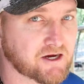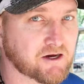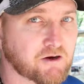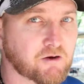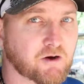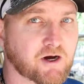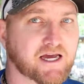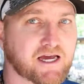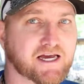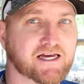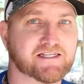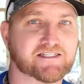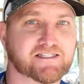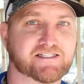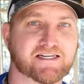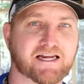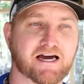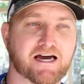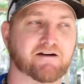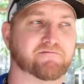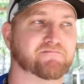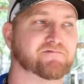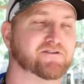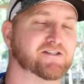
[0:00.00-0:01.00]
to go ahead and
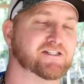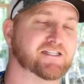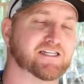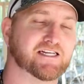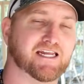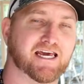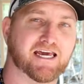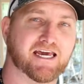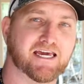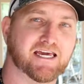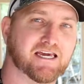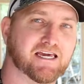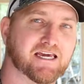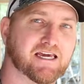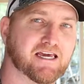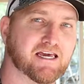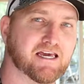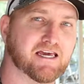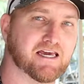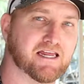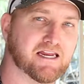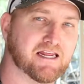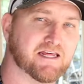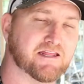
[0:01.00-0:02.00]
stop for today,
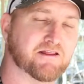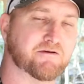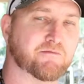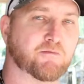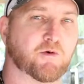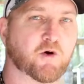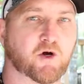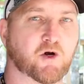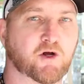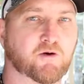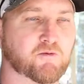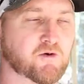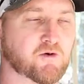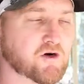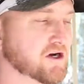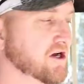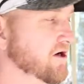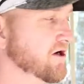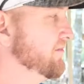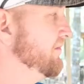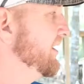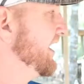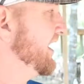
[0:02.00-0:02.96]
and in the morning we'll come